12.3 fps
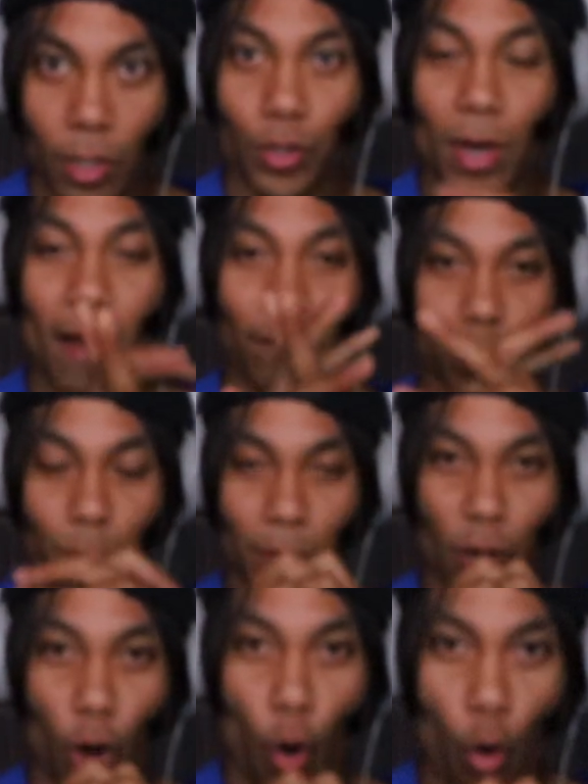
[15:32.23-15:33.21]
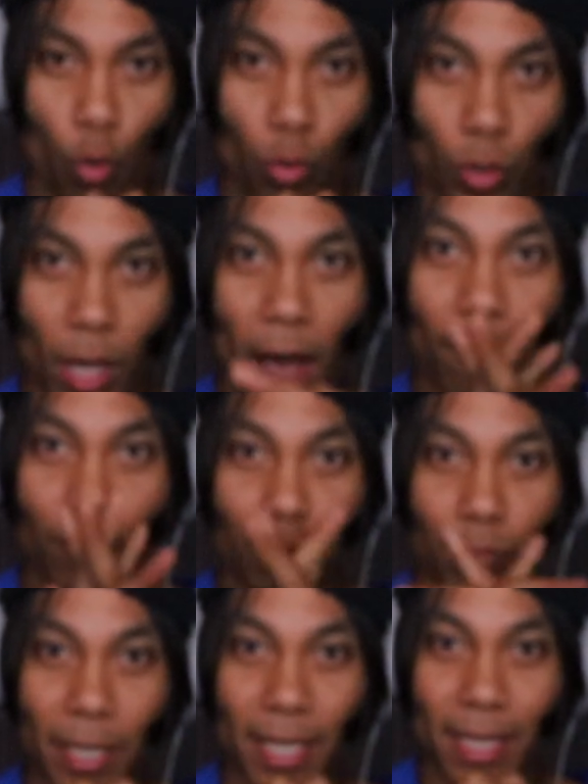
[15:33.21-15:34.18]
You have to be whole. You have
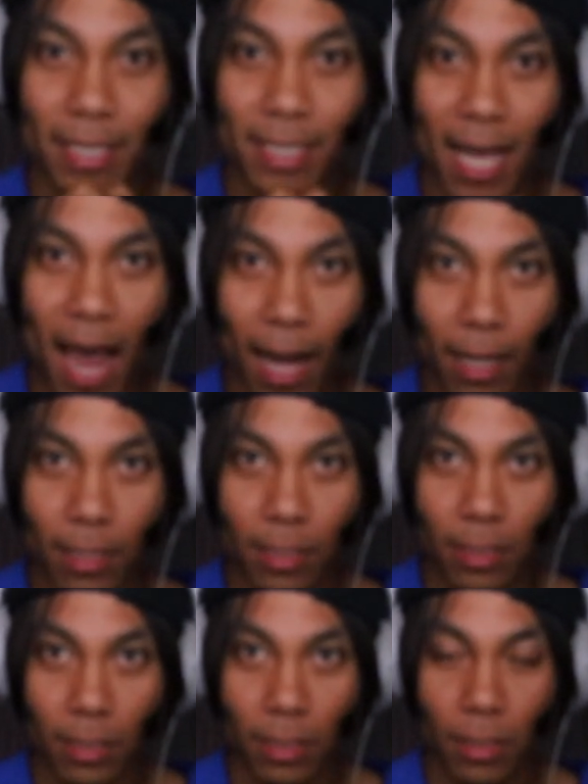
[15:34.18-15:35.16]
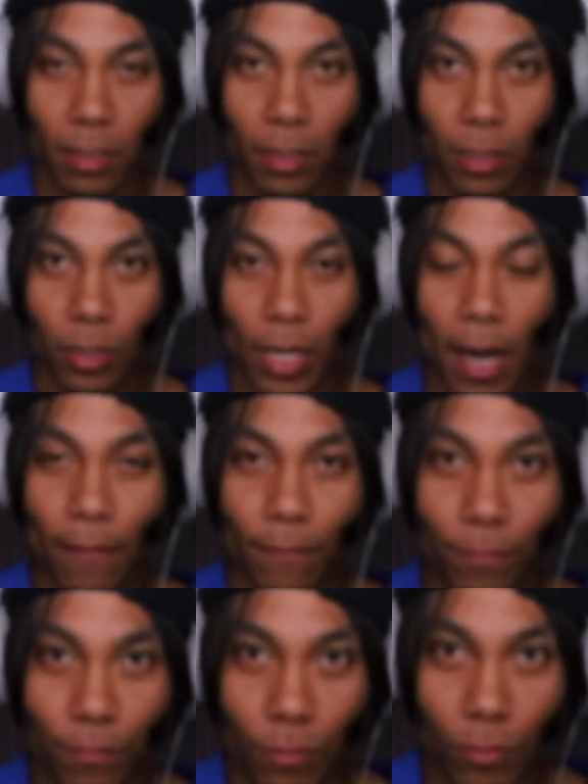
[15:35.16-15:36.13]
to be intact. You
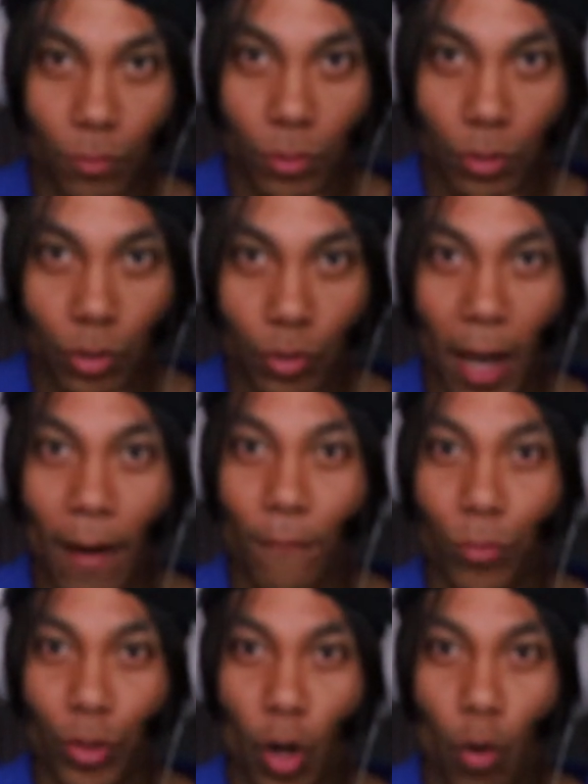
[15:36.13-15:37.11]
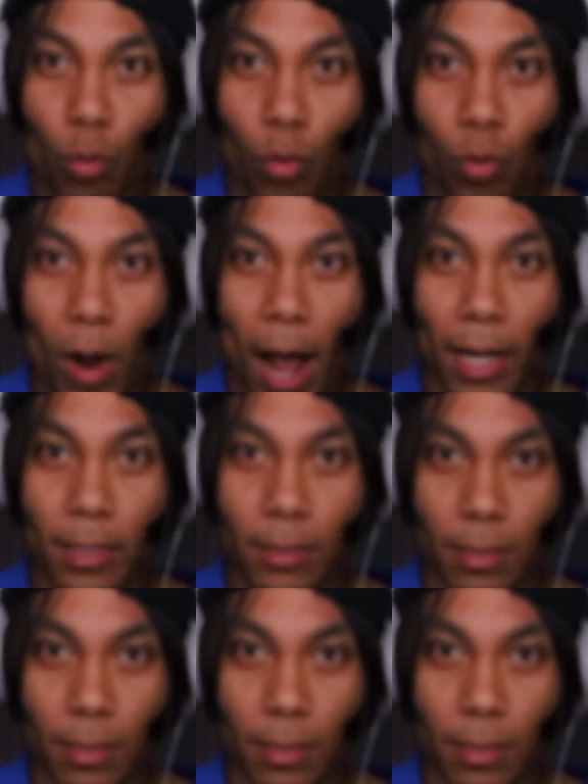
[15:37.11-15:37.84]
have to have no crack.